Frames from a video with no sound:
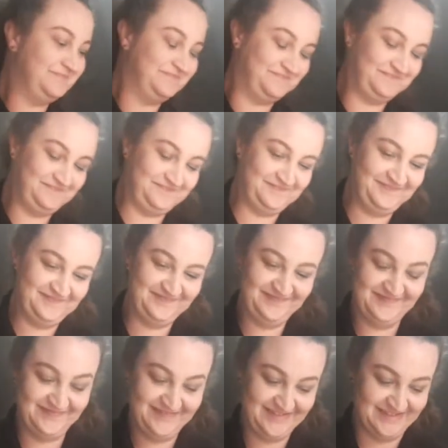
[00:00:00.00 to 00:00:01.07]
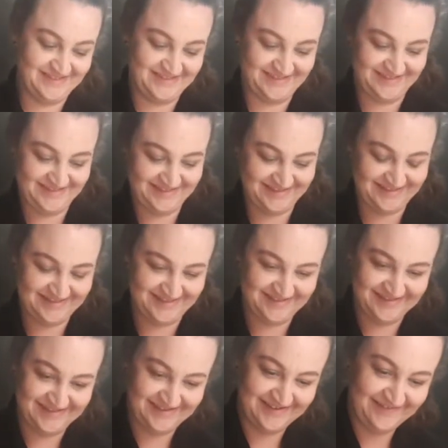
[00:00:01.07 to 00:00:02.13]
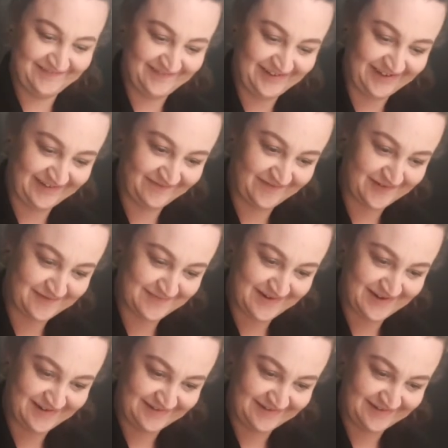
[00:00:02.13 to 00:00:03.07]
it's not working for me.